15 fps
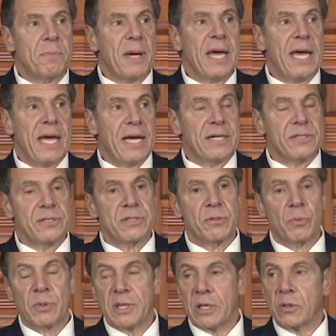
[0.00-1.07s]
passed,
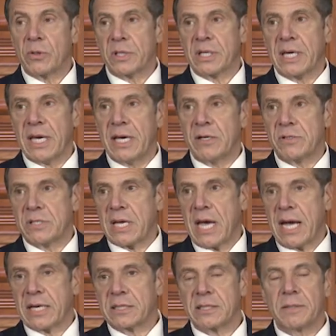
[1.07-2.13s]
what they call the CARES
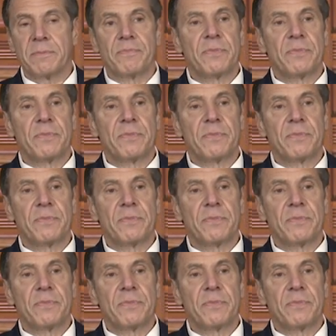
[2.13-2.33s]
Act,